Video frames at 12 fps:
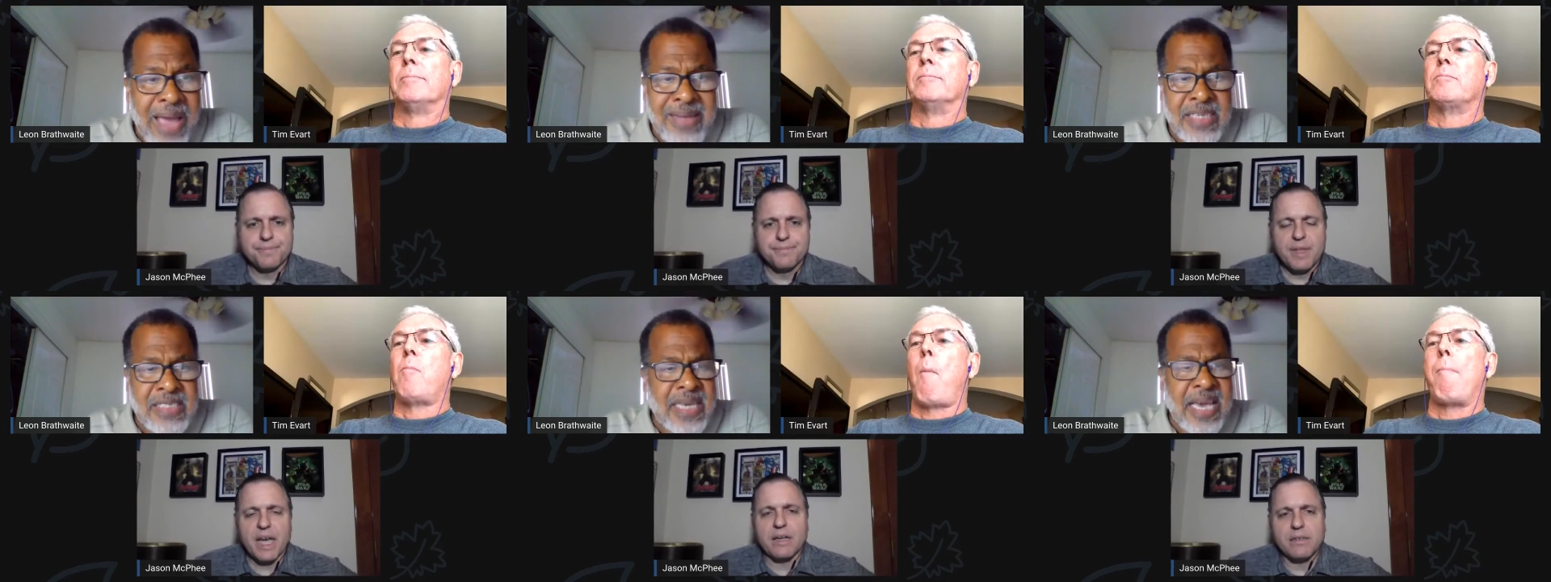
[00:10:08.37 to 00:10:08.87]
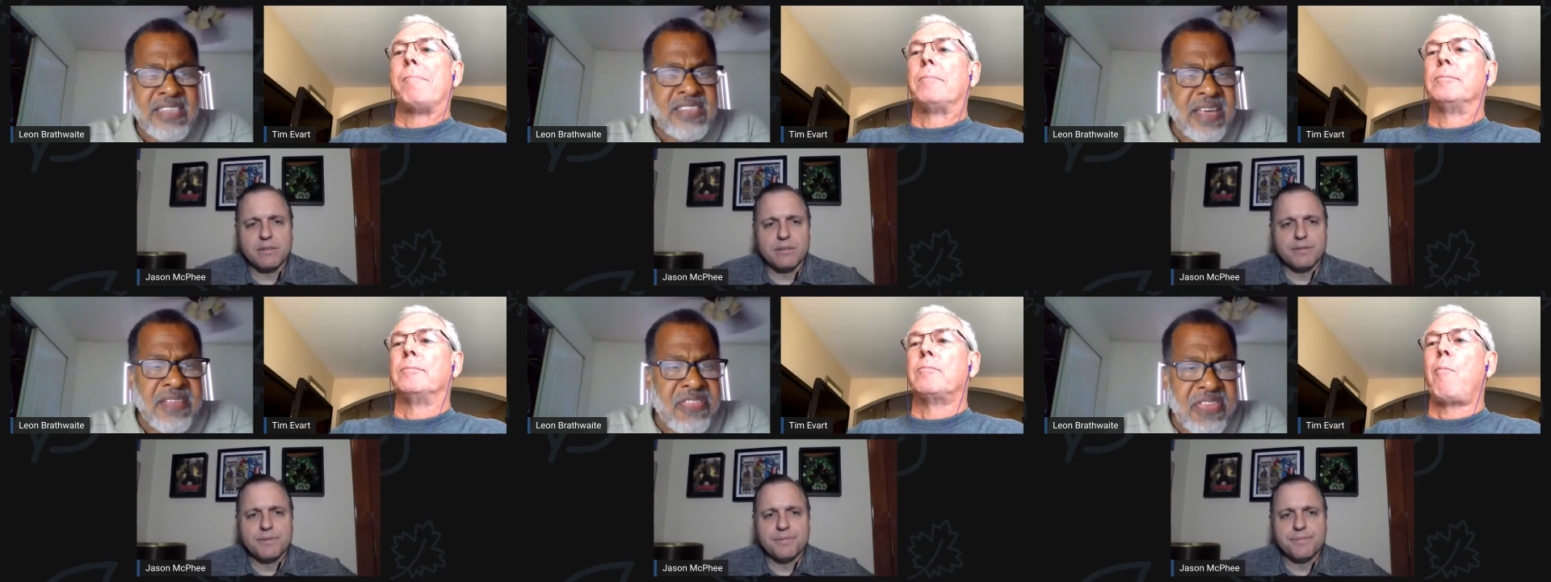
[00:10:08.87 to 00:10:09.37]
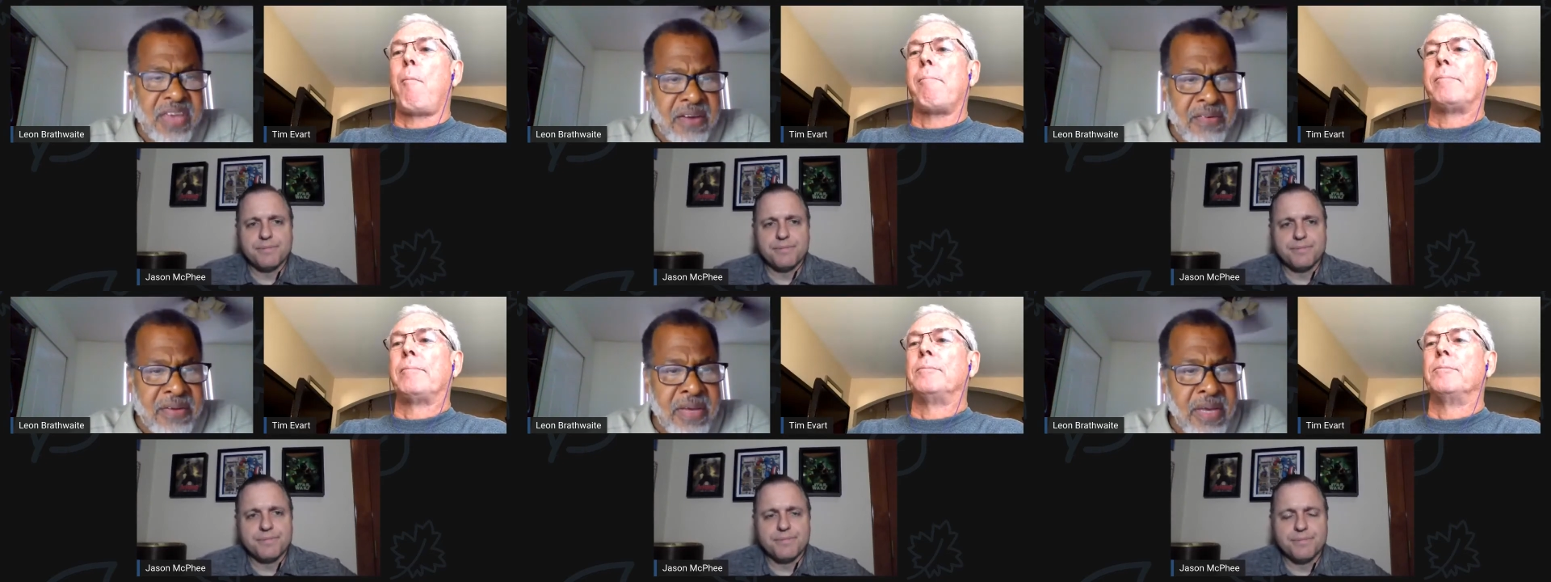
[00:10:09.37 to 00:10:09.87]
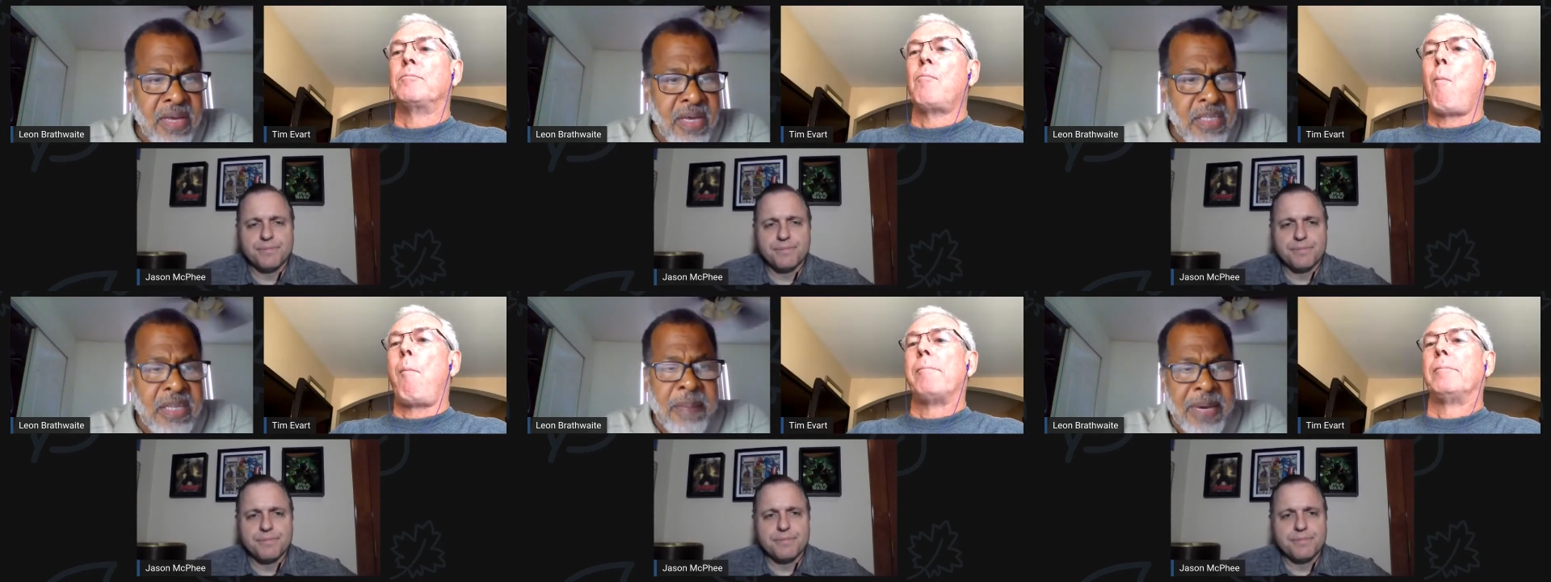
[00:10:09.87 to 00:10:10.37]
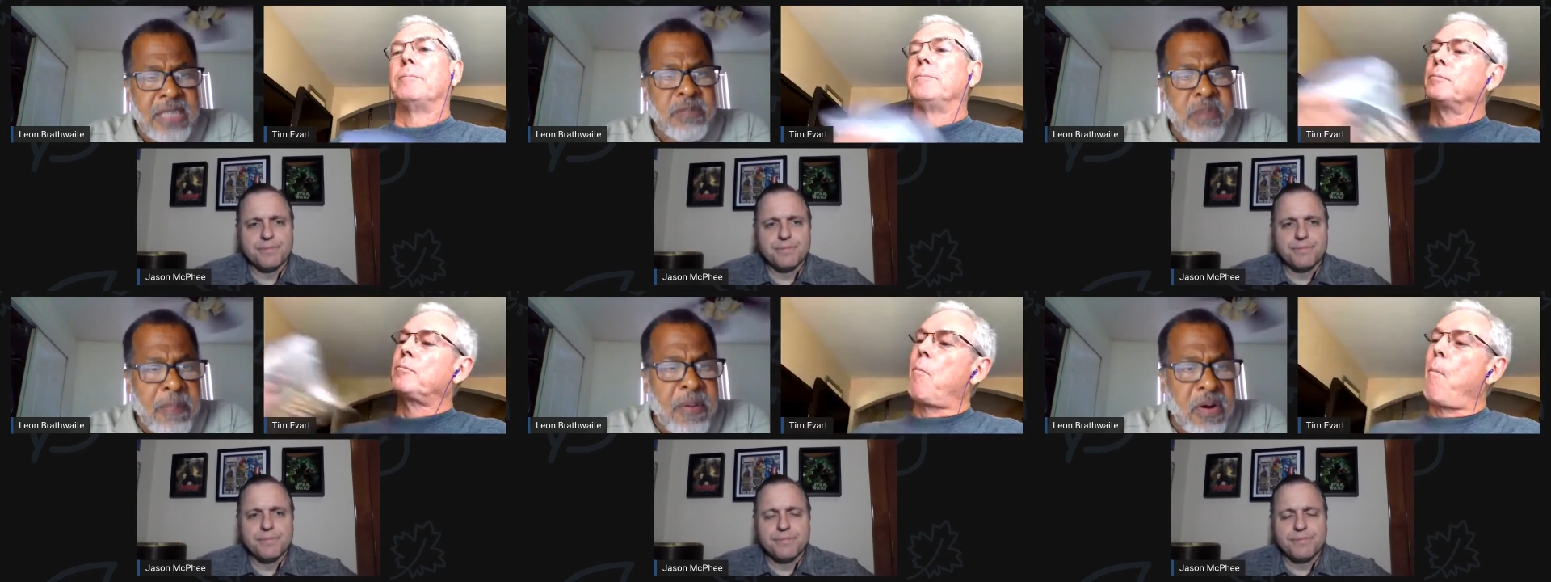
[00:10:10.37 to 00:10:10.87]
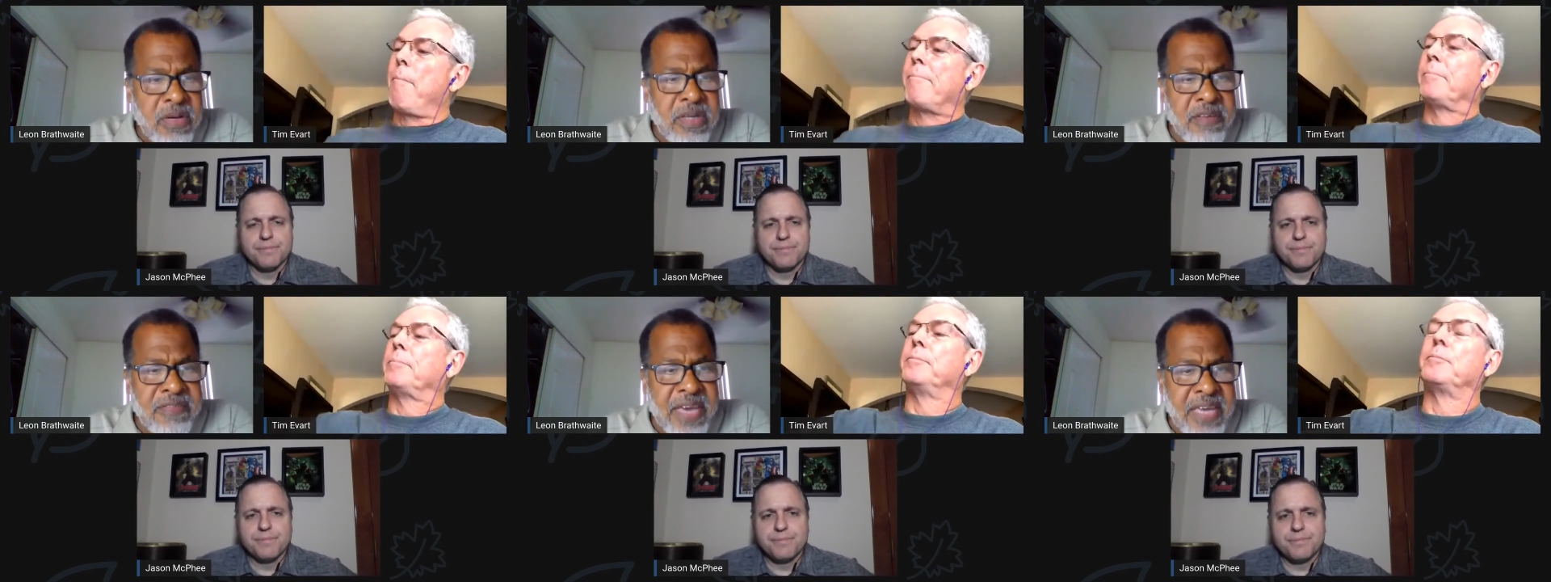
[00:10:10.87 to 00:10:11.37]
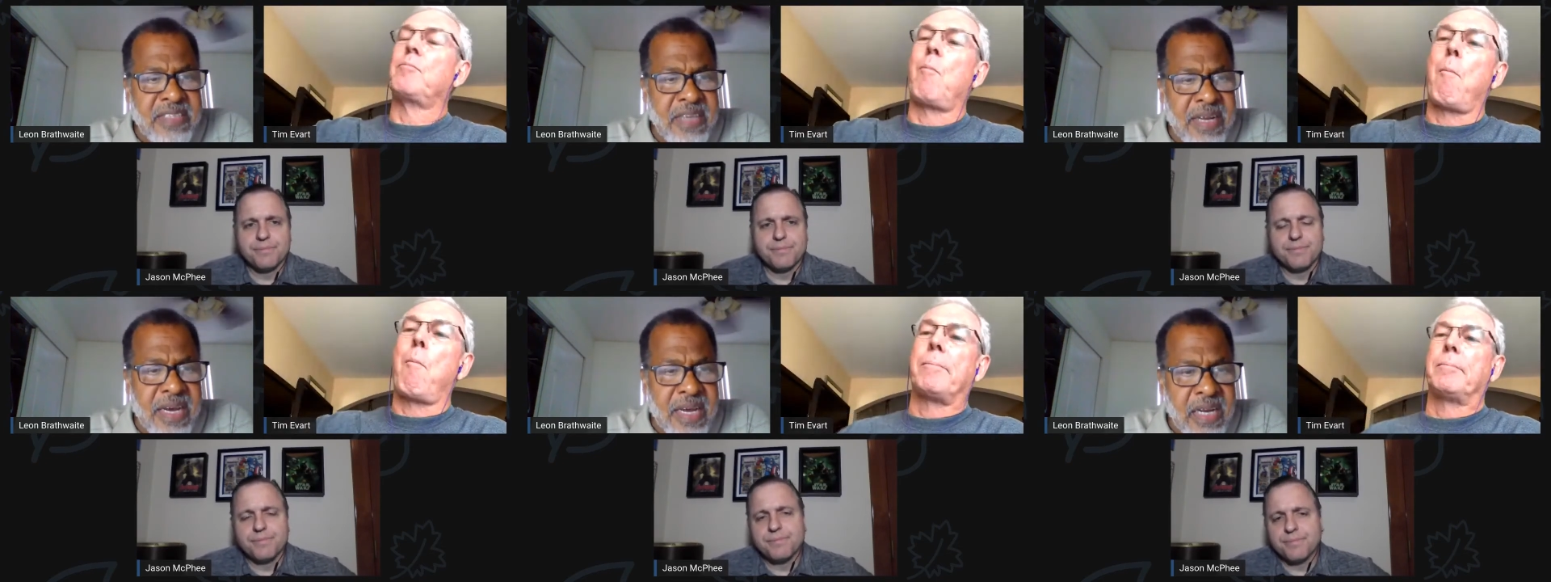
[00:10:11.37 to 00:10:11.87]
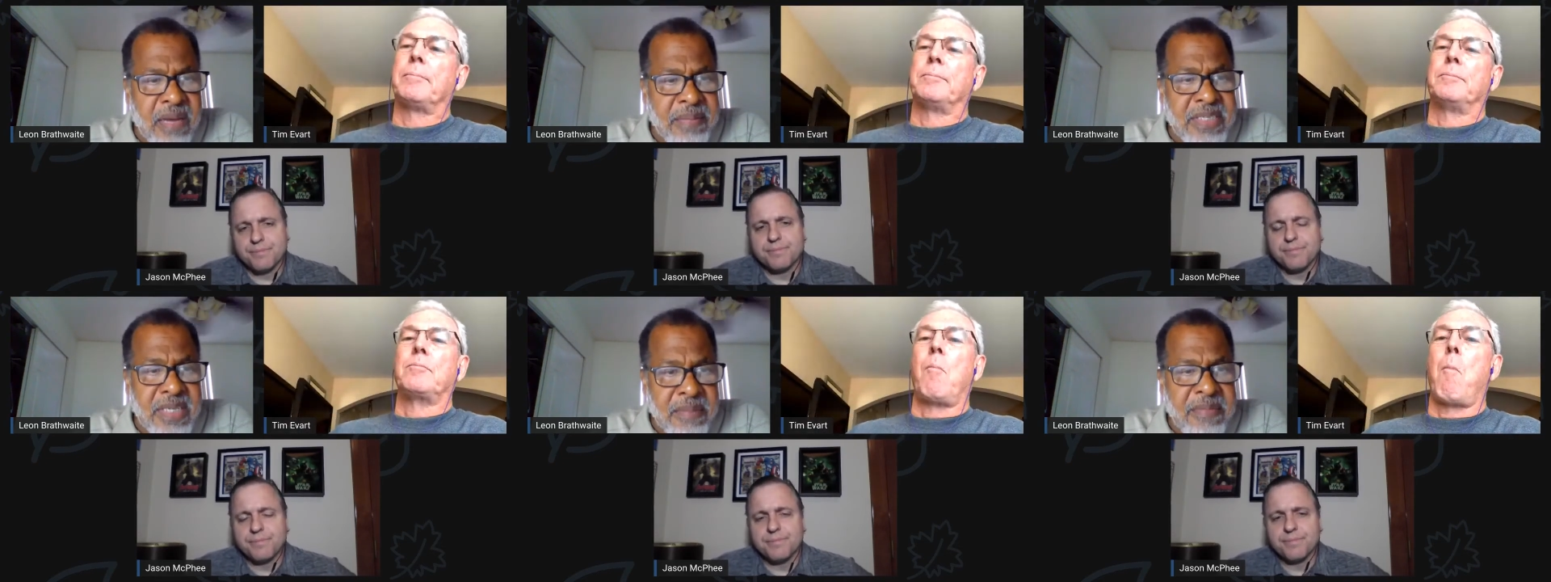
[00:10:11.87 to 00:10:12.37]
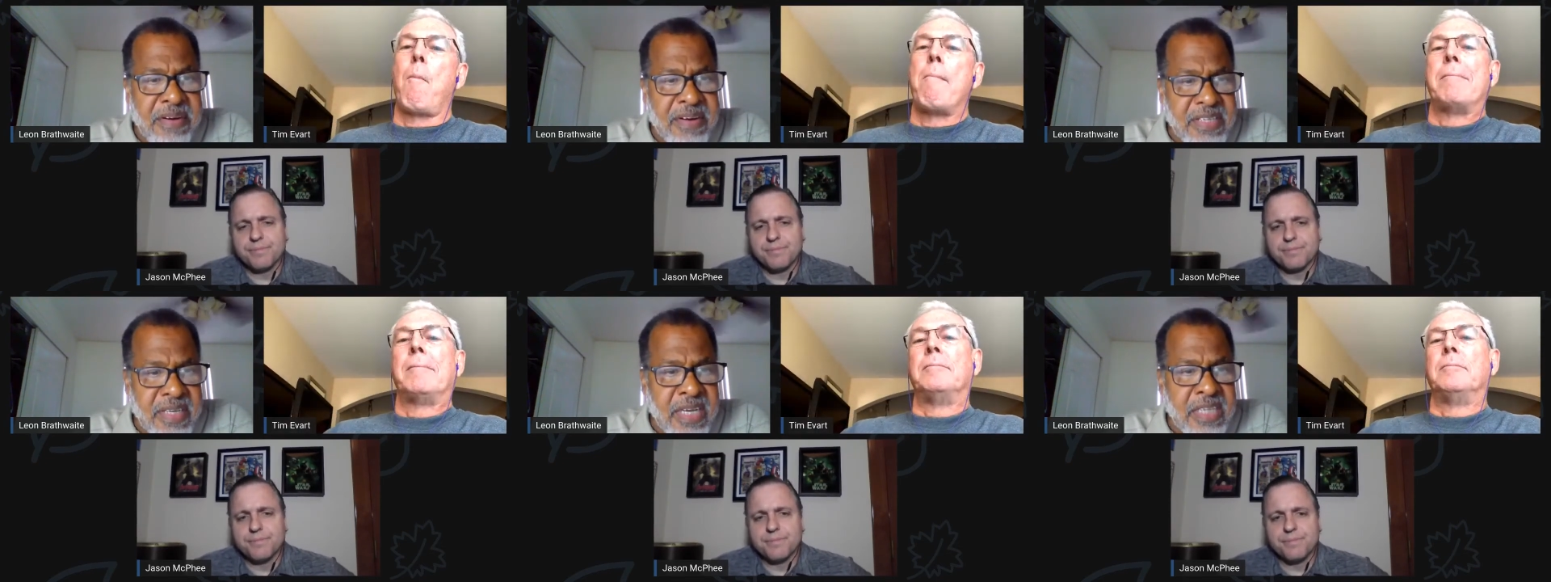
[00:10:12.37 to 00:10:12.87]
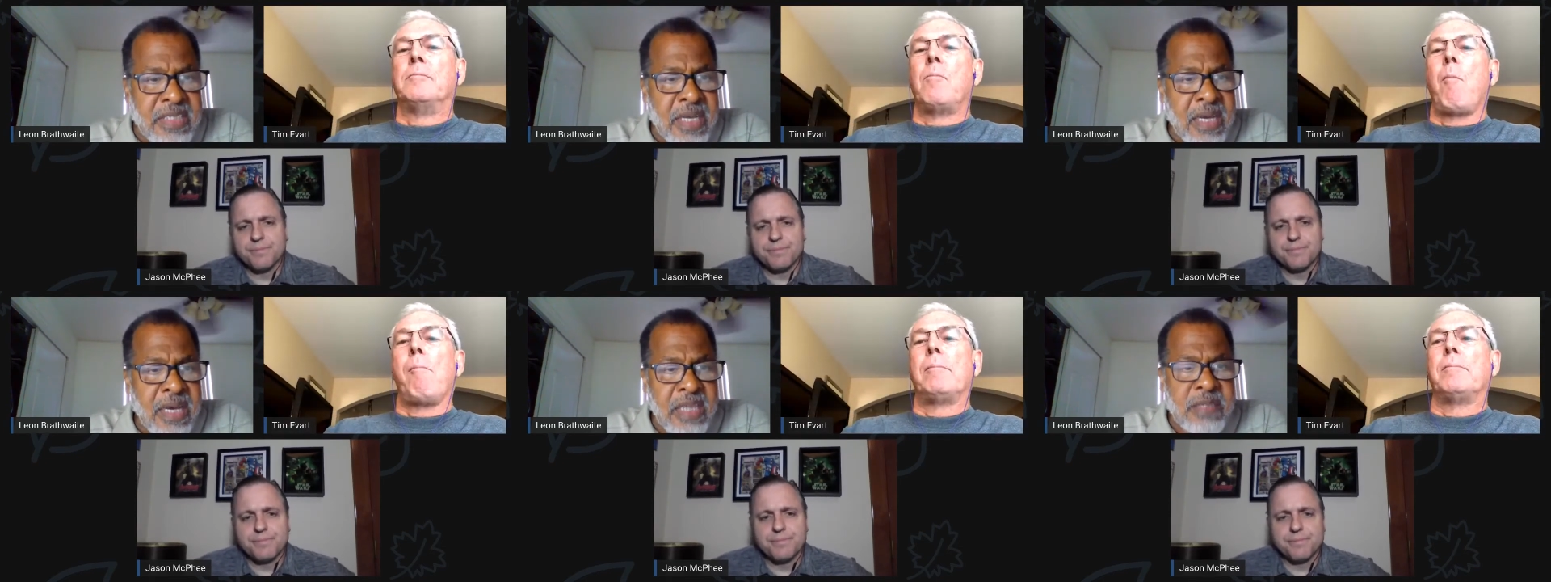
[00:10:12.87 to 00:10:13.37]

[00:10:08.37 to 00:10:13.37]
Speaker 1: And this Keynesian theory, the biggest proponent of Keynesian economics in America today is,